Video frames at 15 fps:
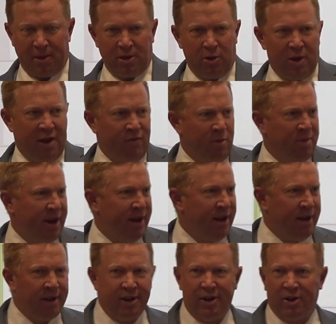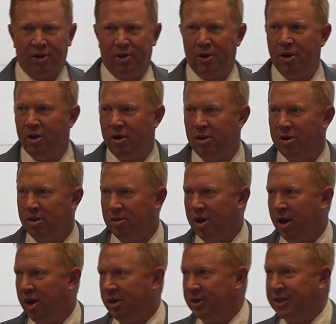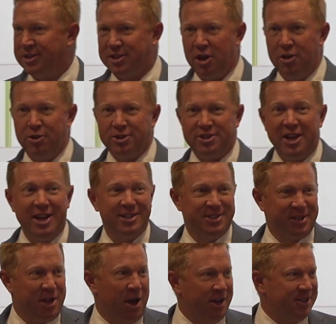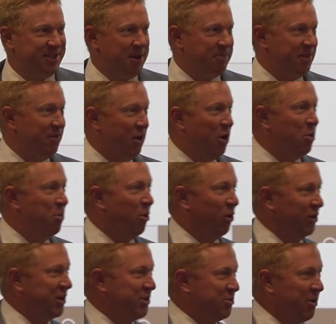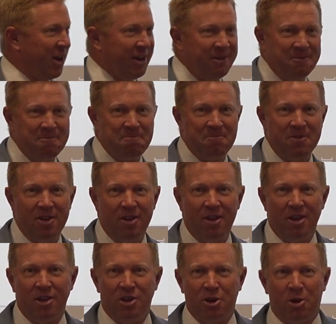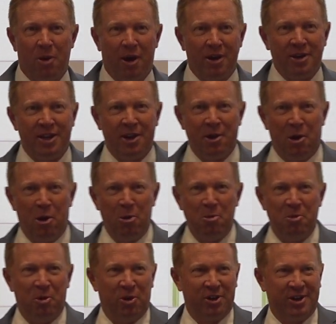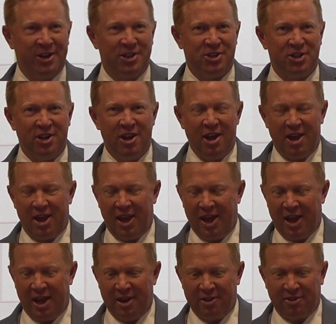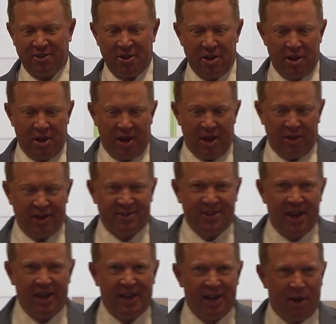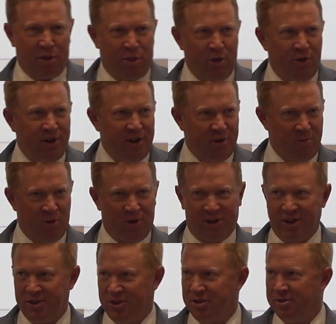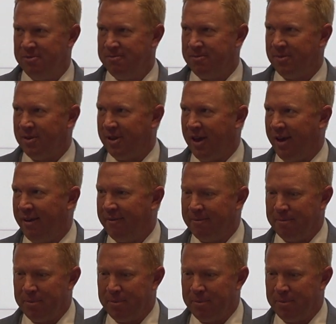Everybody here at least understands the concept of a home mortgage, right? You go out and get a home mortgage, and let's say I get a 30-year mortgage, okay?